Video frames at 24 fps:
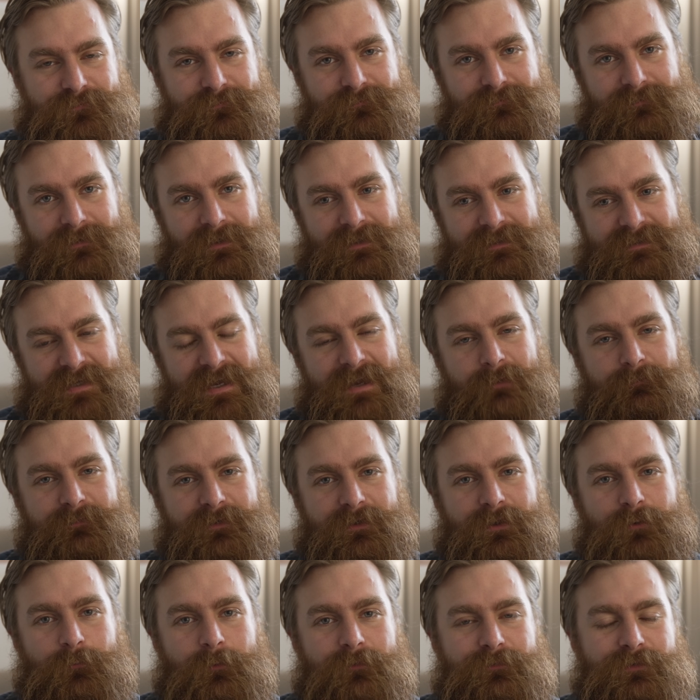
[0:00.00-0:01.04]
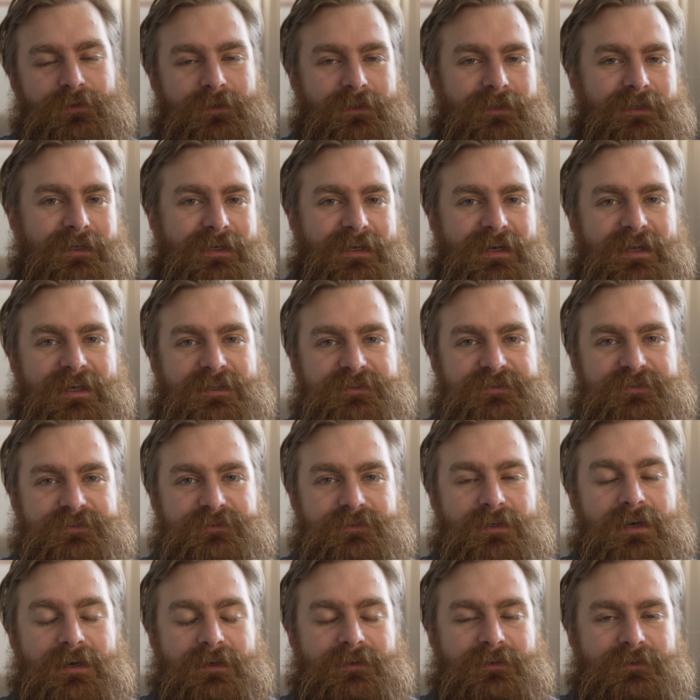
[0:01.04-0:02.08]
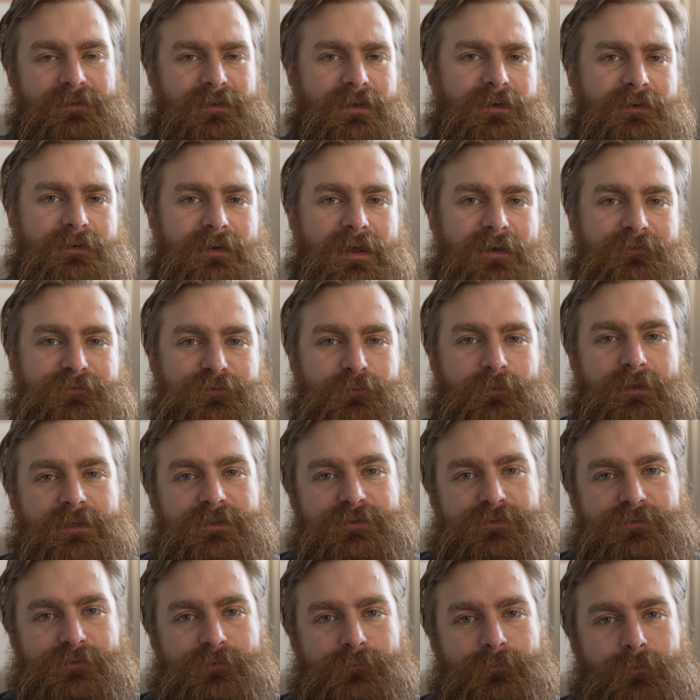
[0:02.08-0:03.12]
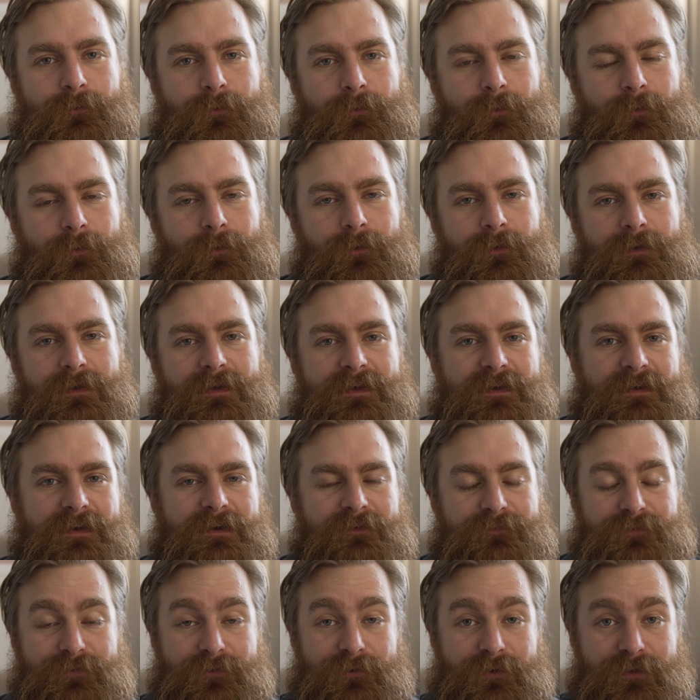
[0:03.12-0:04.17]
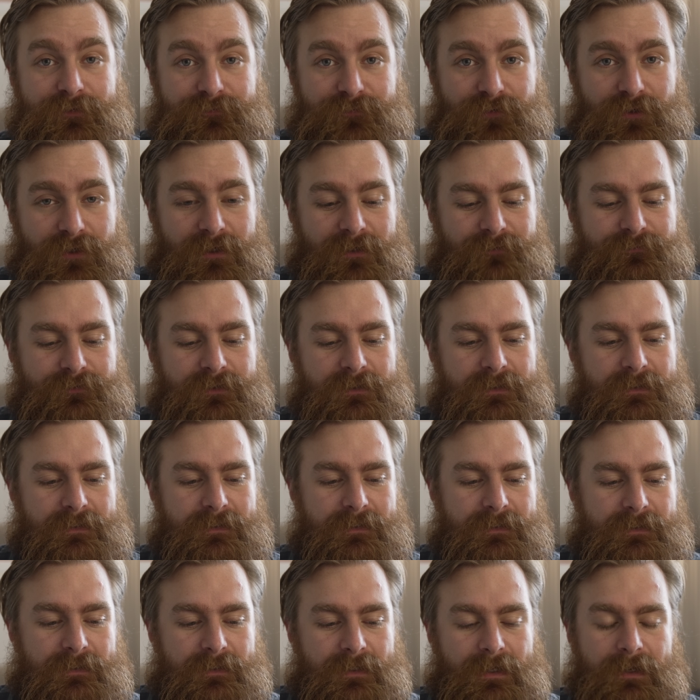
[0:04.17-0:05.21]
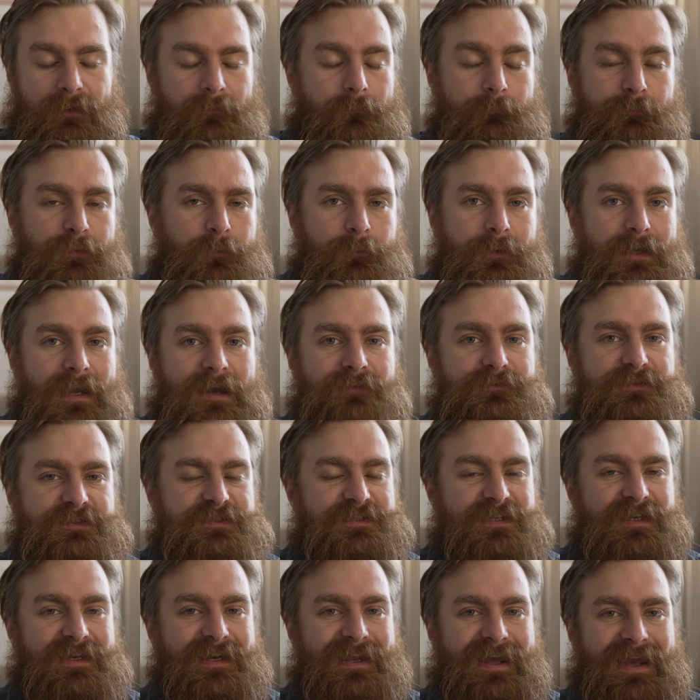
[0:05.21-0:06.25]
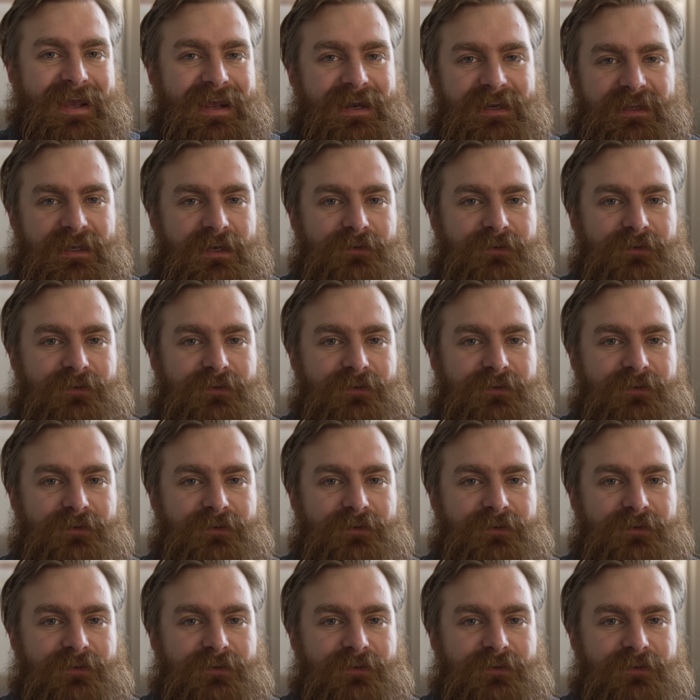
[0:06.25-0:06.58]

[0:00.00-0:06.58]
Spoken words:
attempted equivalent, like an F-22 or F-35. But we haven't seen any